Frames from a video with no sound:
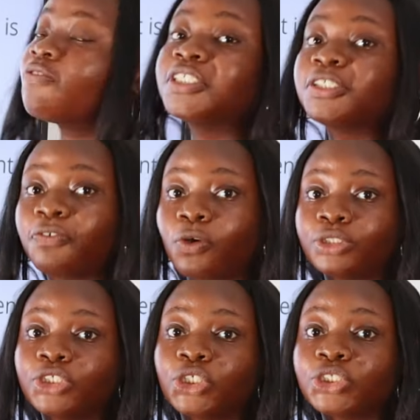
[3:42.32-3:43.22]
First of
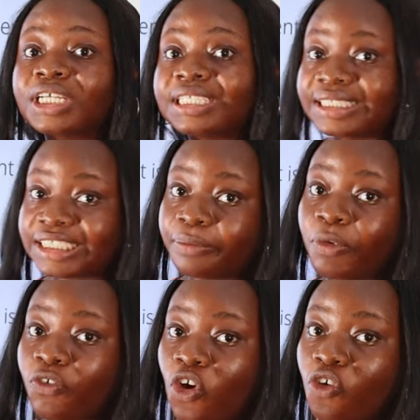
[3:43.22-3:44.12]
all, the socialist system
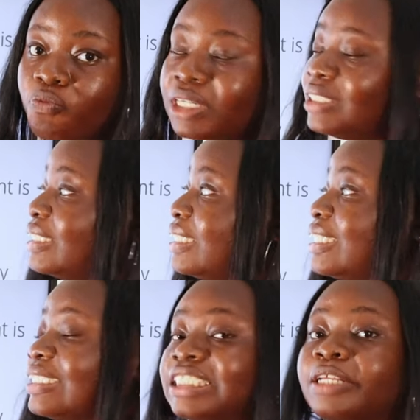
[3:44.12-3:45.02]
of government
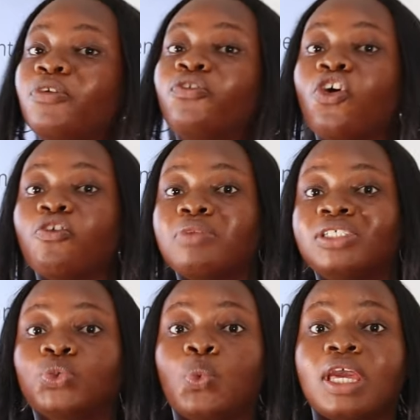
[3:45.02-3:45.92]
is a system of
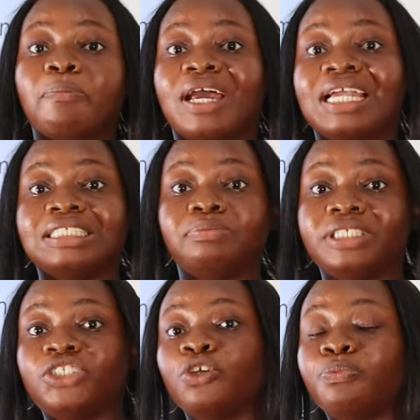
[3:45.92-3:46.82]
government whereby the
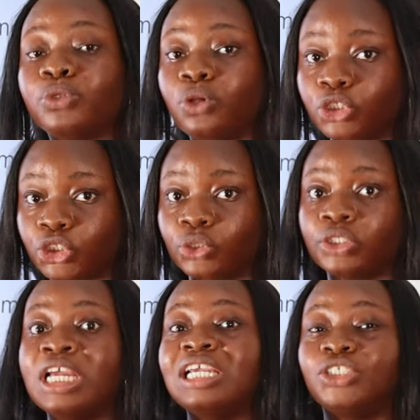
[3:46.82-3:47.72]
means of production
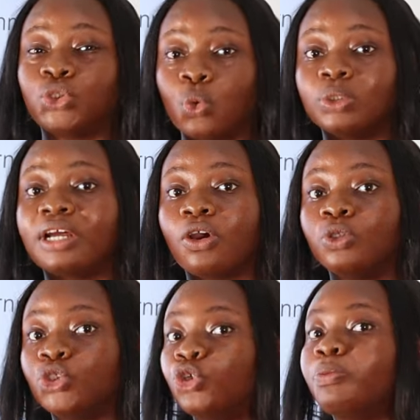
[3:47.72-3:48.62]
is owned and
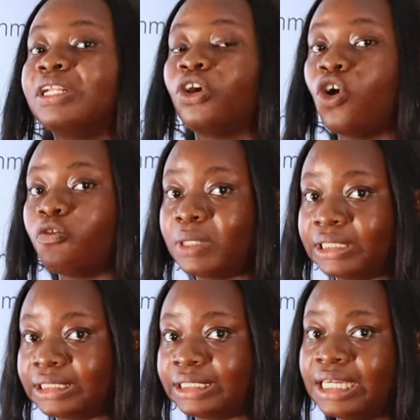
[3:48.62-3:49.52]
controlled by the
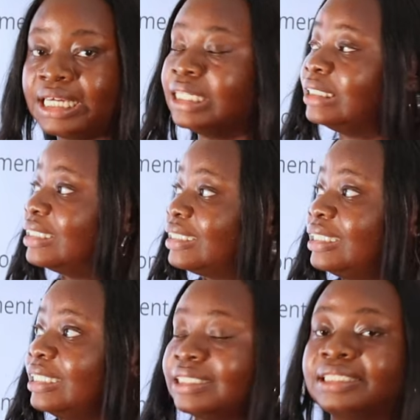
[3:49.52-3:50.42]
government.
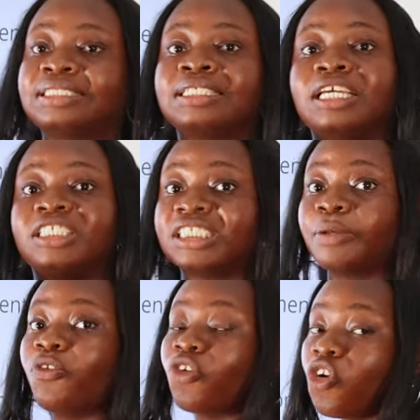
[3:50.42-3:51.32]
This is a
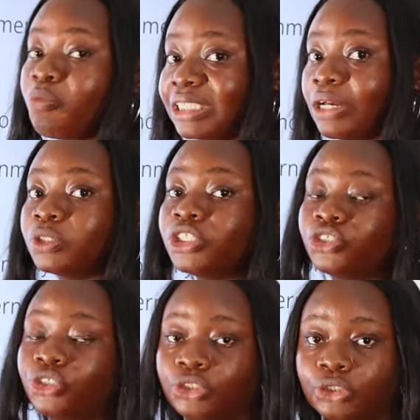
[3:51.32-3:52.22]
system of government that was
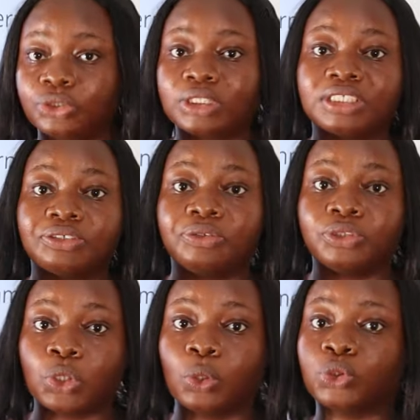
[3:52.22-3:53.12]
introduced as a
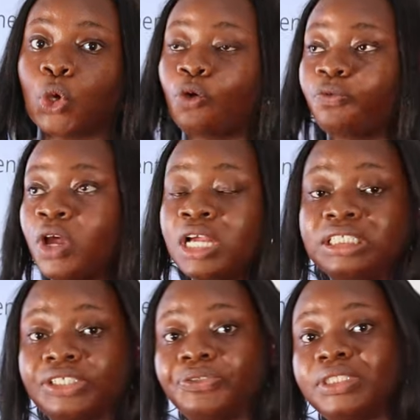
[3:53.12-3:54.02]
result of
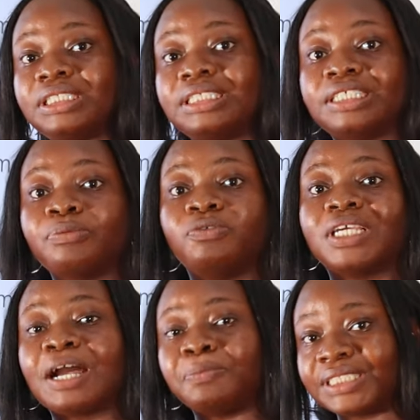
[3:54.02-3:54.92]
the criticism of
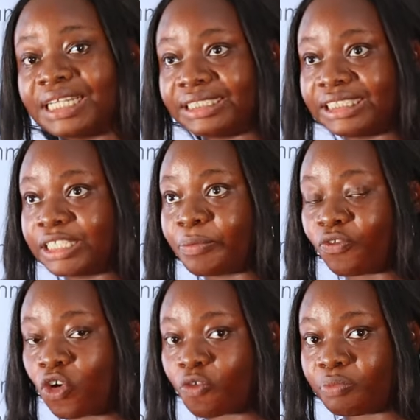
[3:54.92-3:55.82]
the capitalist system
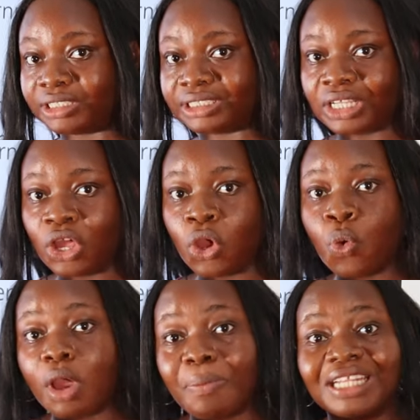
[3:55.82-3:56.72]
of government,
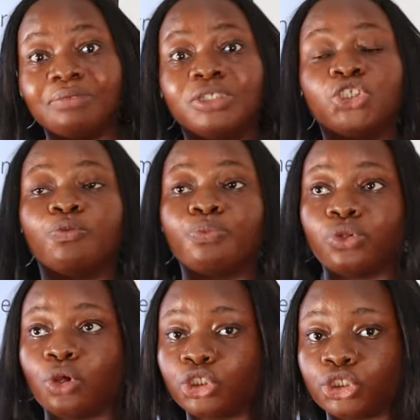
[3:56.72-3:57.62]
whereby the means of
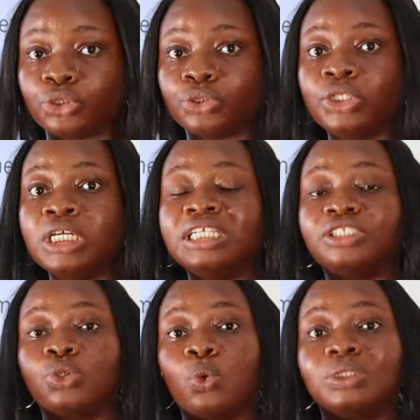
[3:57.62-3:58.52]
production
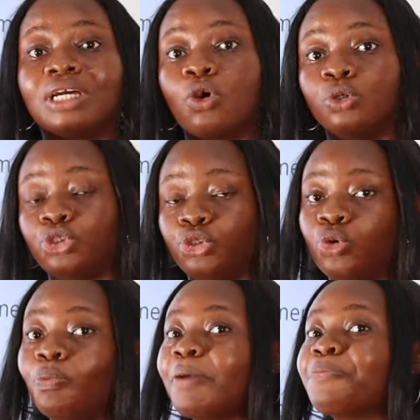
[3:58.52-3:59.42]
is owned and
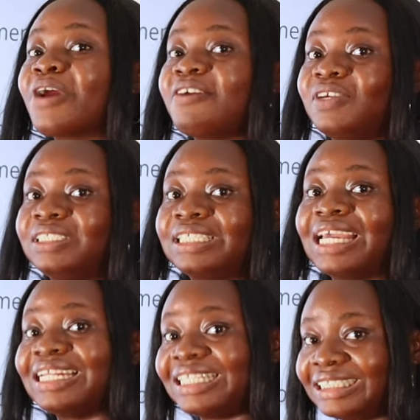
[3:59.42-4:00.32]
controlled by private
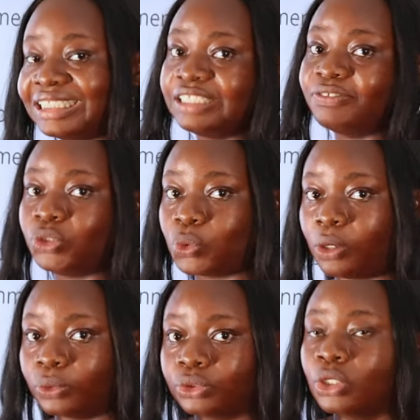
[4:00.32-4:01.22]
elite
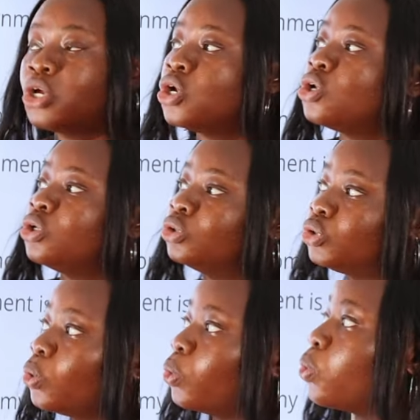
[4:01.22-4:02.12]
individuals.
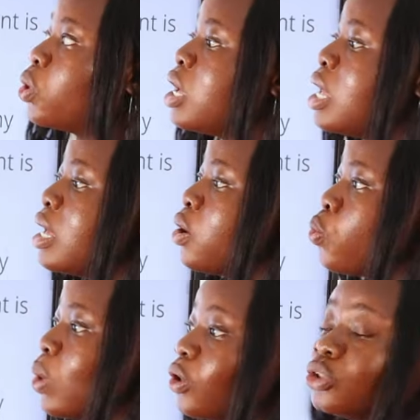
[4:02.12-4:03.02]
So
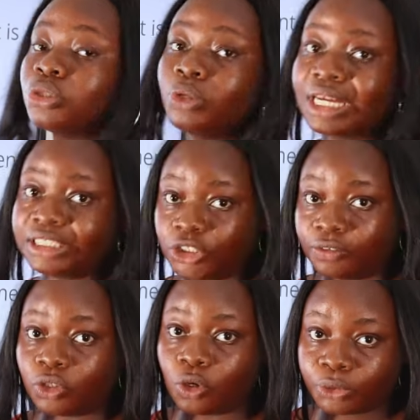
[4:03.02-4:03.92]
we are to look at each
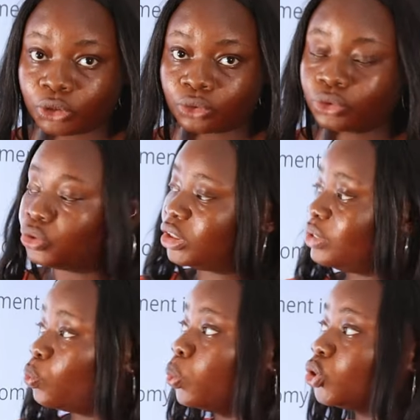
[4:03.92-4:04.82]
of the options to
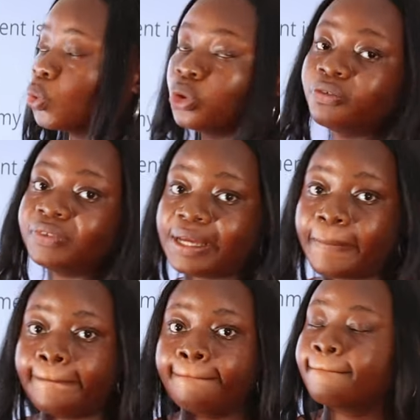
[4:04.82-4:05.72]
see which one of
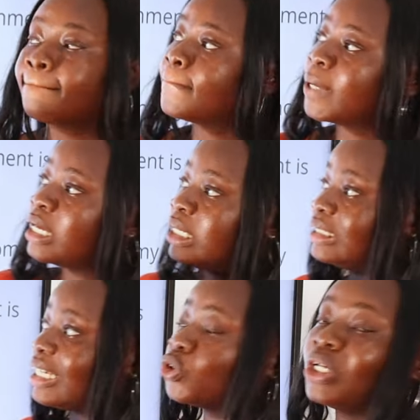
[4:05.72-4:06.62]
them
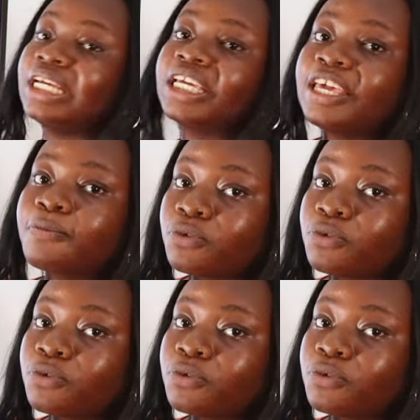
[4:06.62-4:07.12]
is actually a key